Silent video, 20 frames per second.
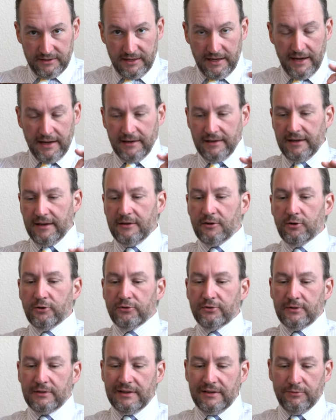And, and
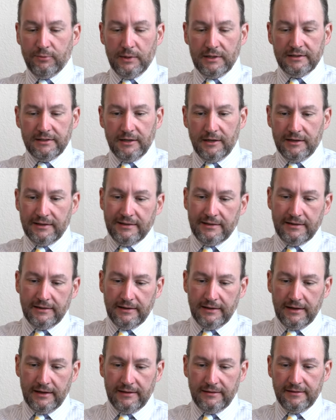also, De Vuelta a
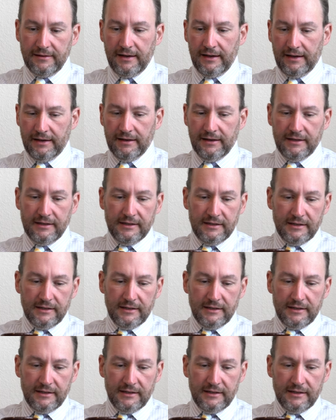Ti is a